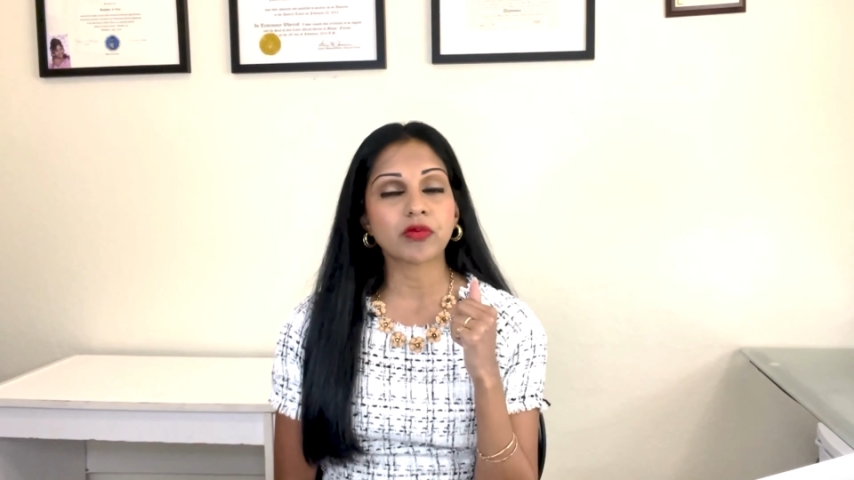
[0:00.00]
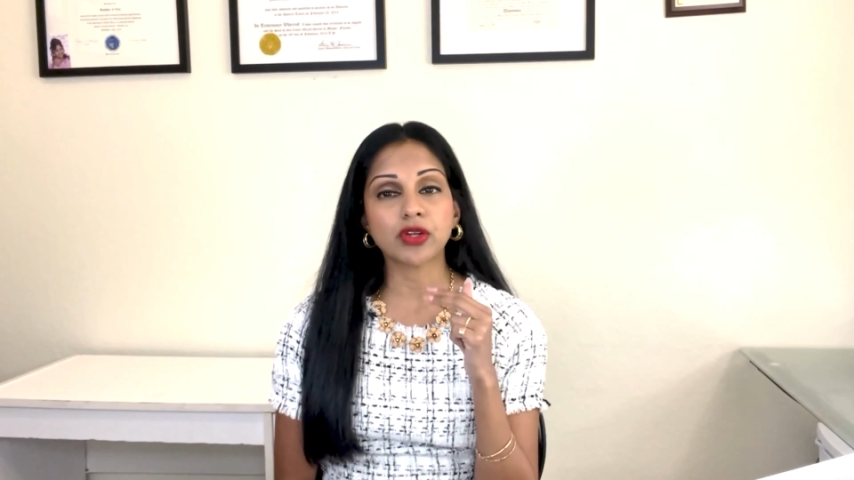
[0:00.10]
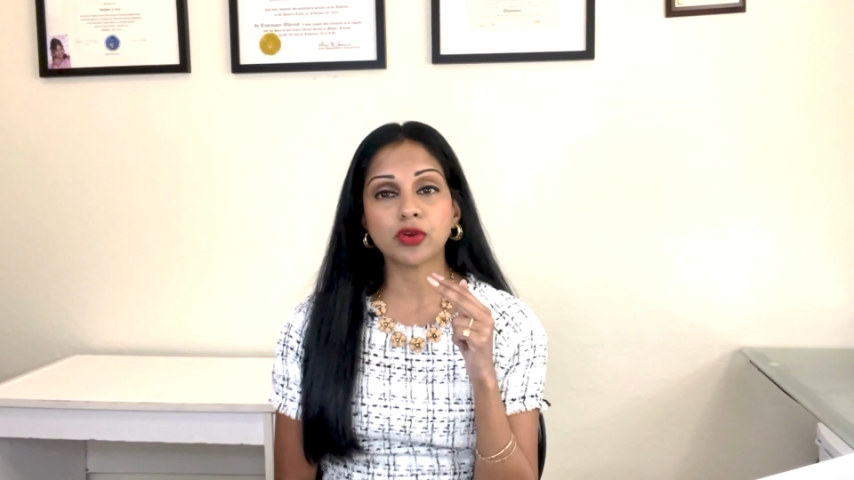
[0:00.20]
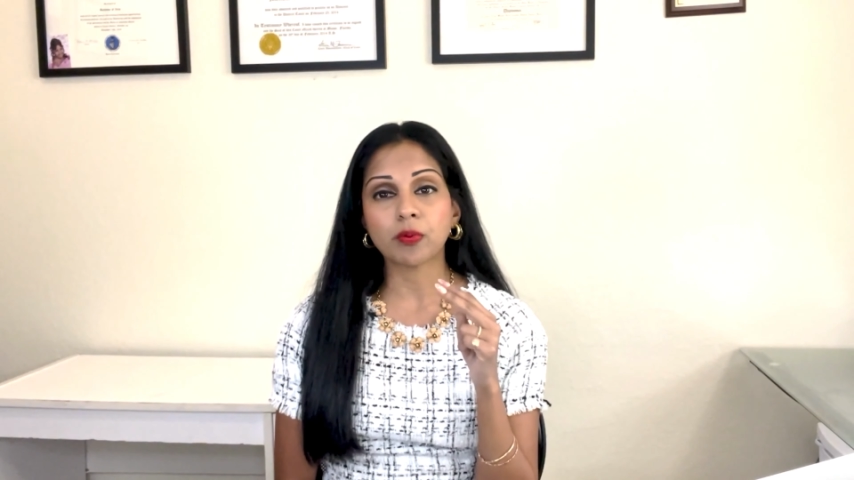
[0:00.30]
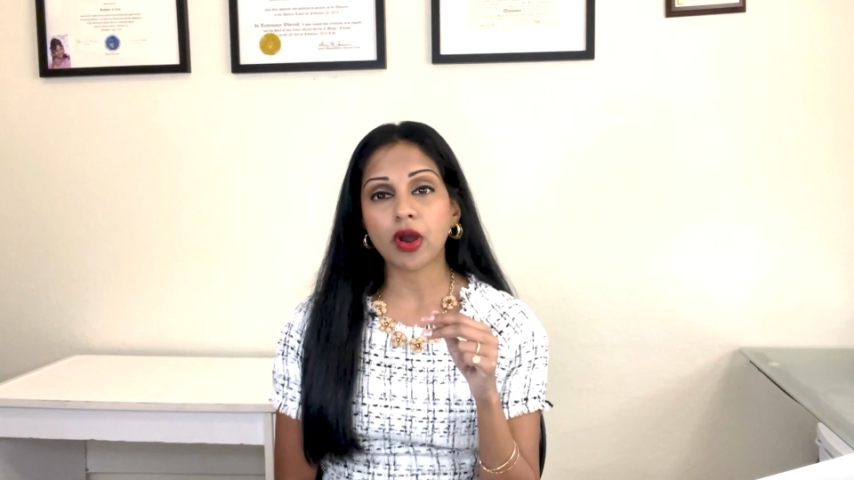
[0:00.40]

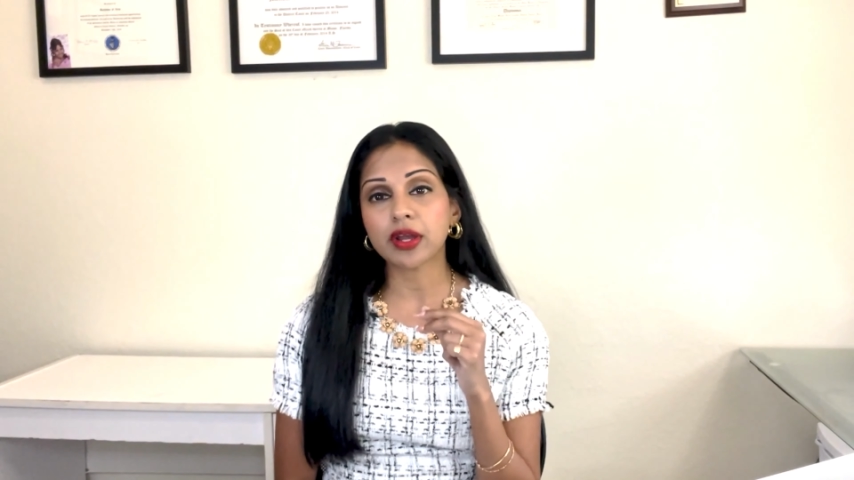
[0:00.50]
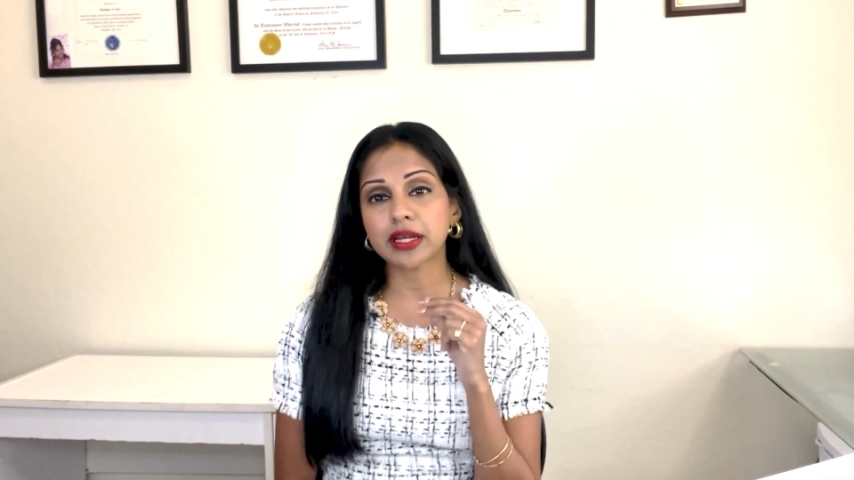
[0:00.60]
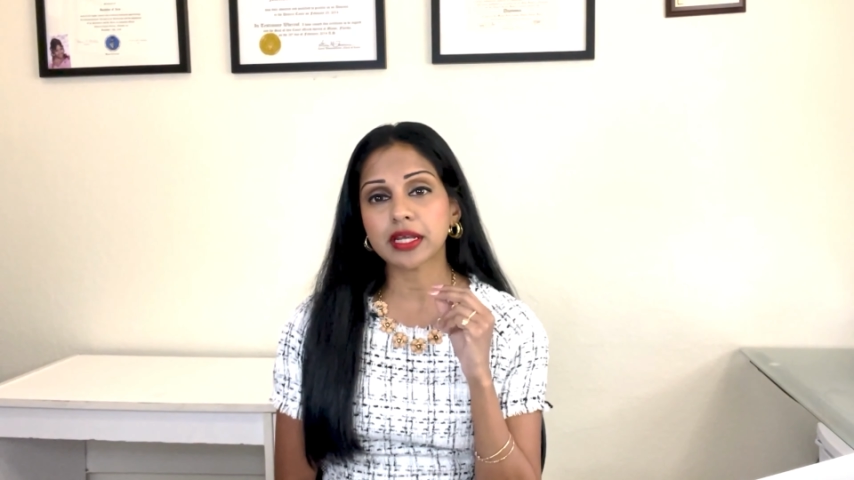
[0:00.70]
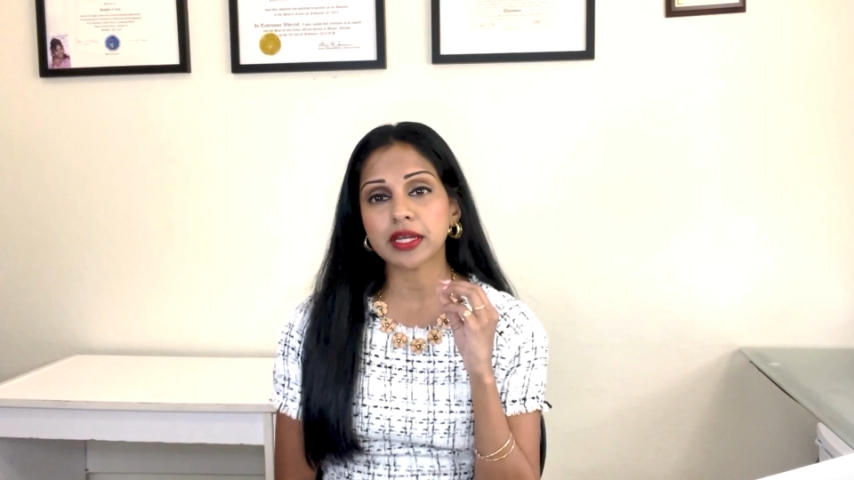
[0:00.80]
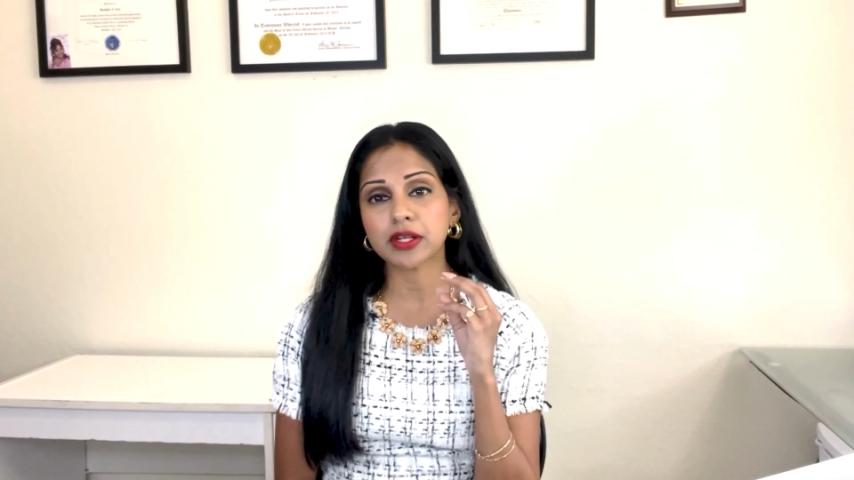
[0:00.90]
new
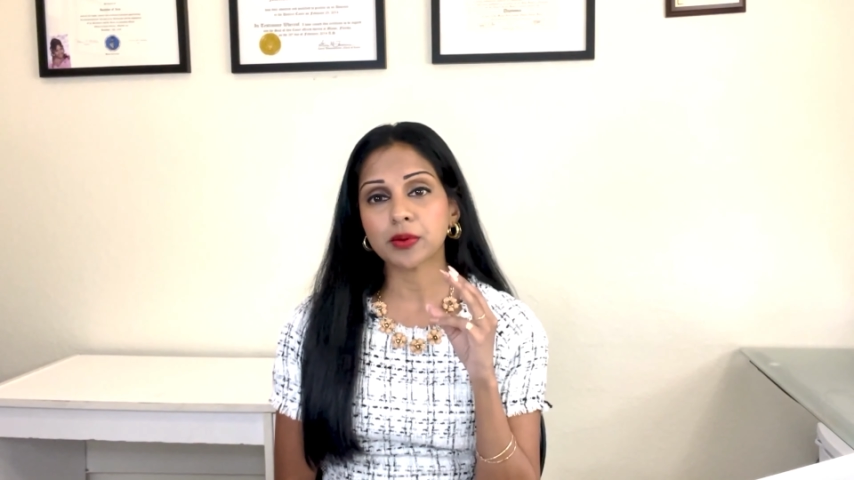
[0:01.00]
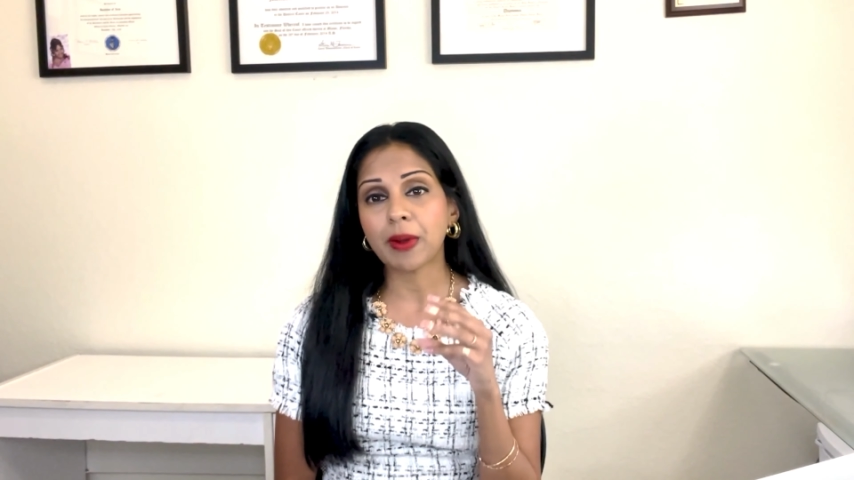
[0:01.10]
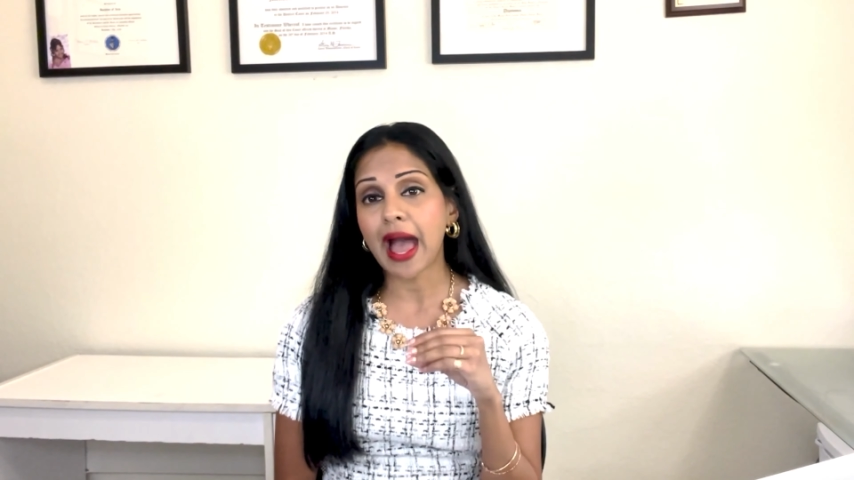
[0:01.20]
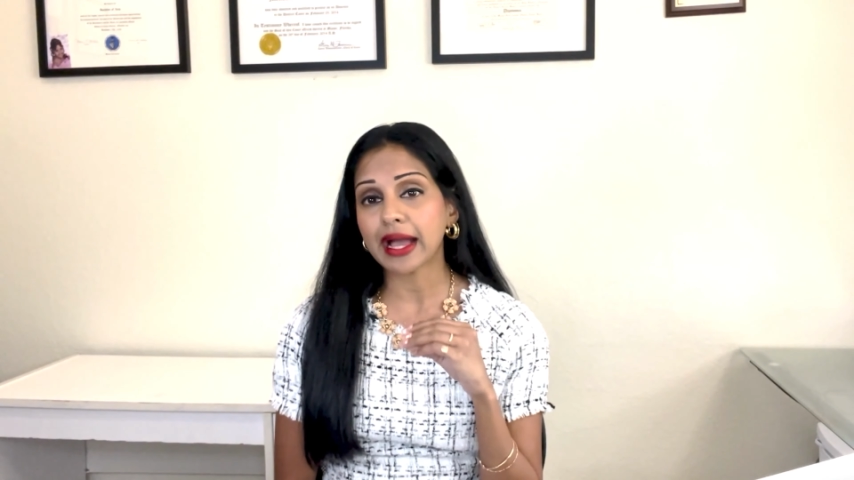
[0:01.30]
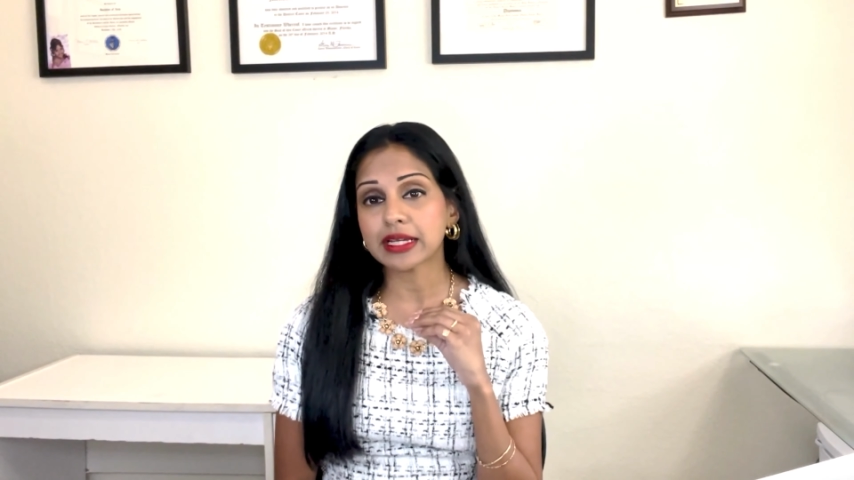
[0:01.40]
marketing, new
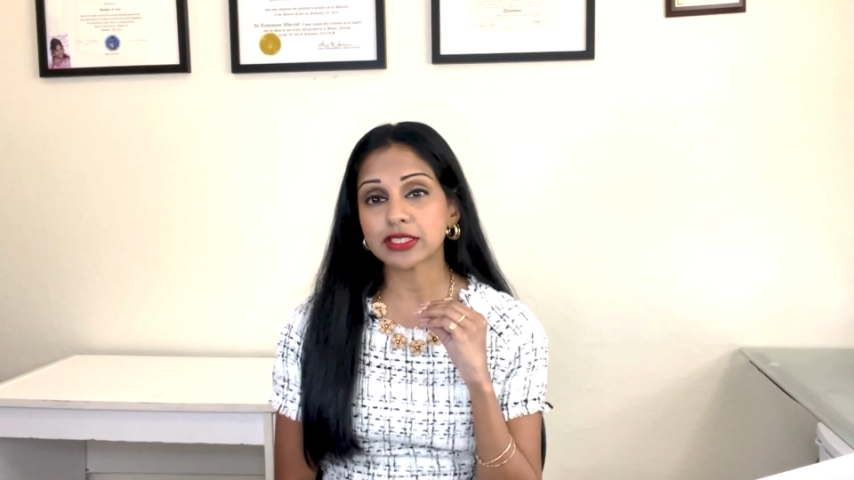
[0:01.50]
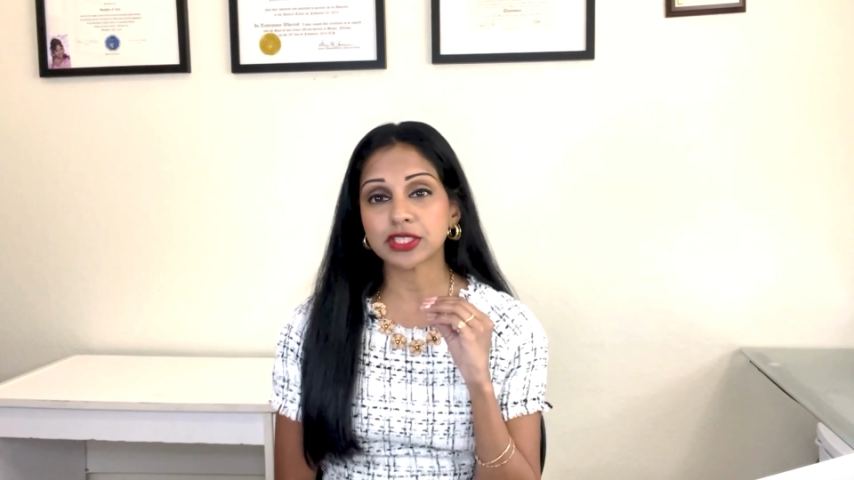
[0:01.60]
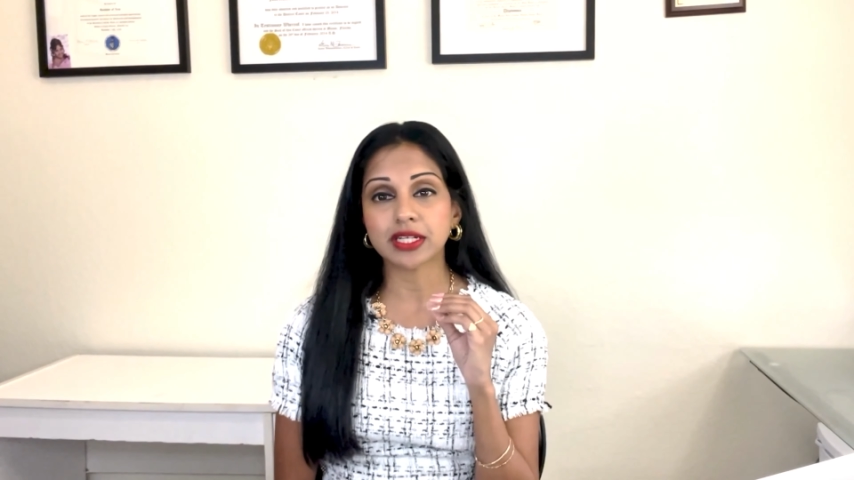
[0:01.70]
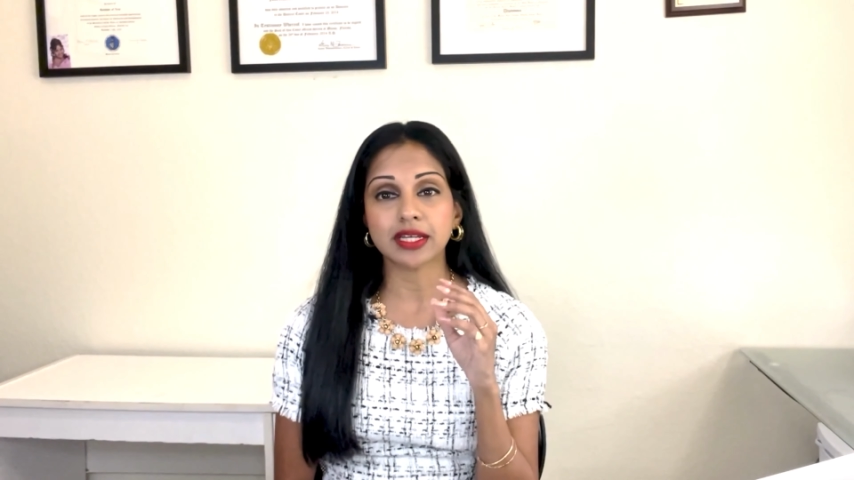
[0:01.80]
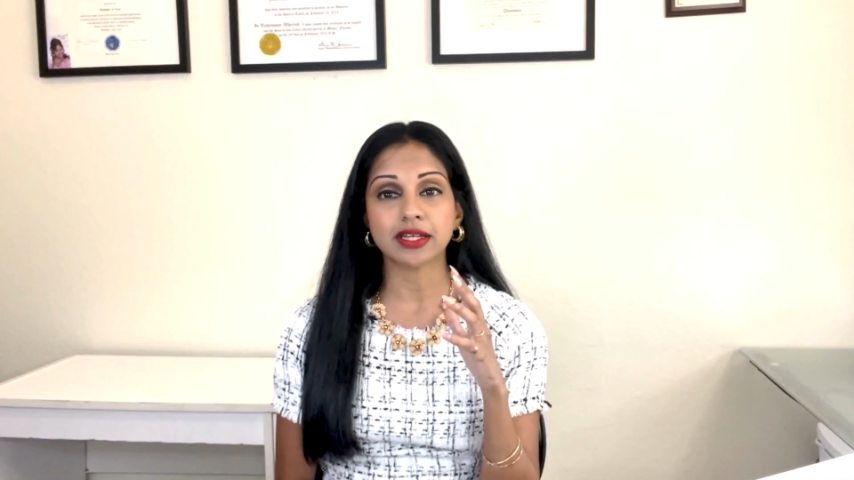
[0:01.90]

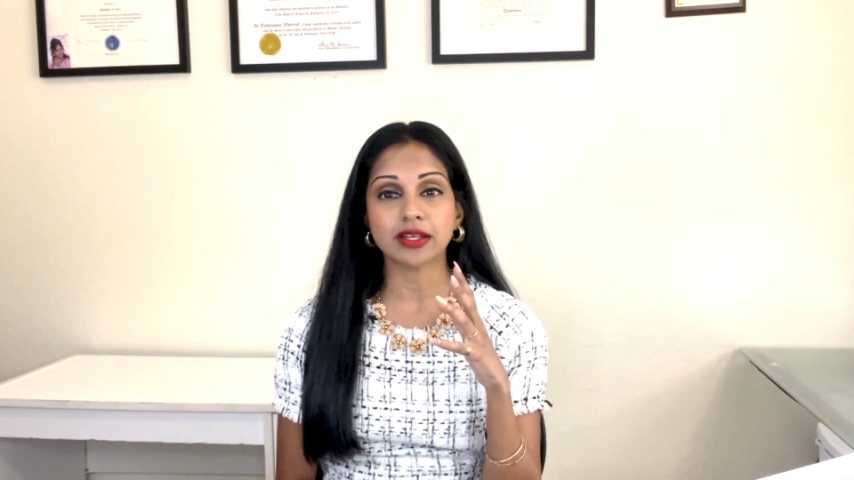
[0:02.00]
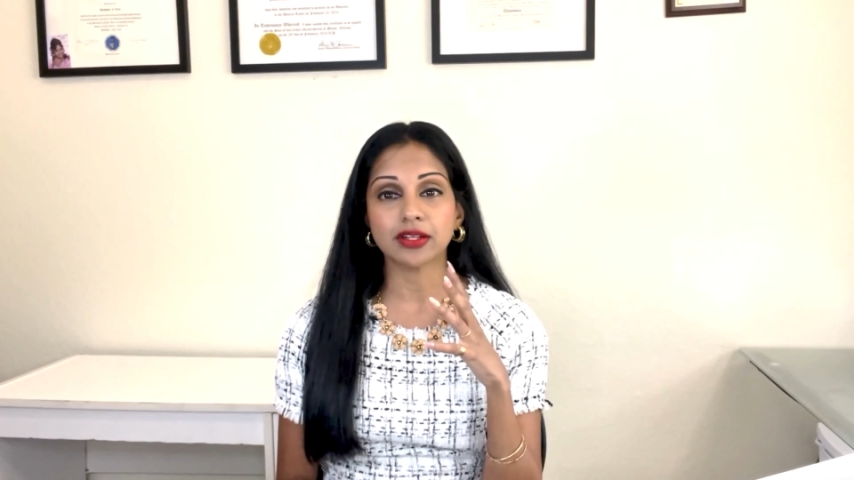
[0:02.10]
packaging,